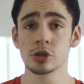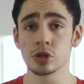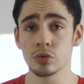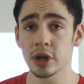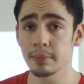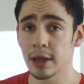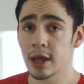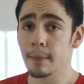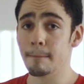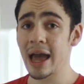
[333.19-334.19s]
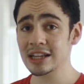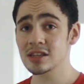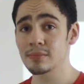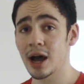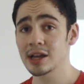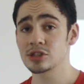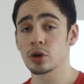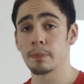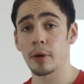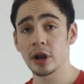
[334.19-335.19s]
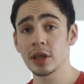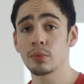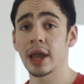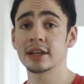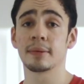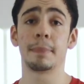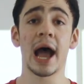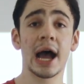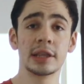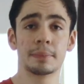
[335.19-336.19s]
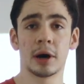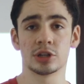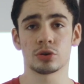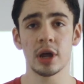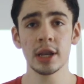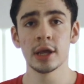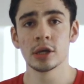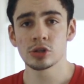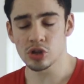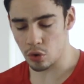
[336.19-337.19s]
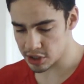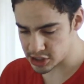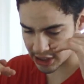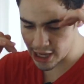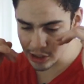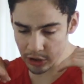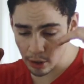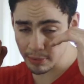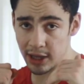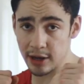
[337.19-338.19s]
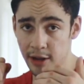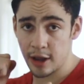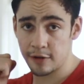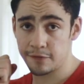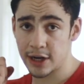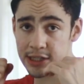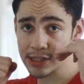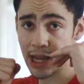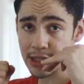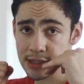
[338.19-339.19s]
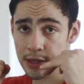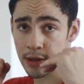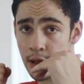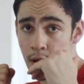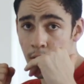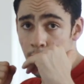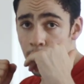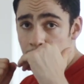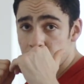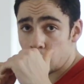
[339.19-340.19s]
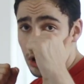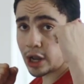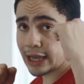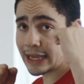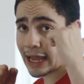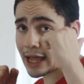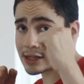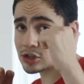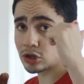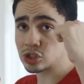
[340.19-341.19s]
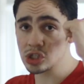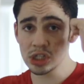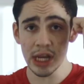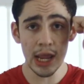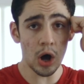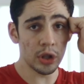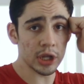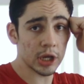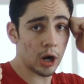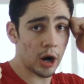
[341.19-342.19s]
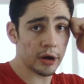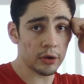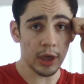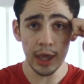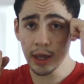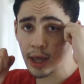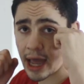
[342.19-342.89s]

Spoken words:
So you want to maximize your body weight behind the punch, all right? So once again, you're going to be in a fight stance. Your lead hand is going to stay on the guard, okay?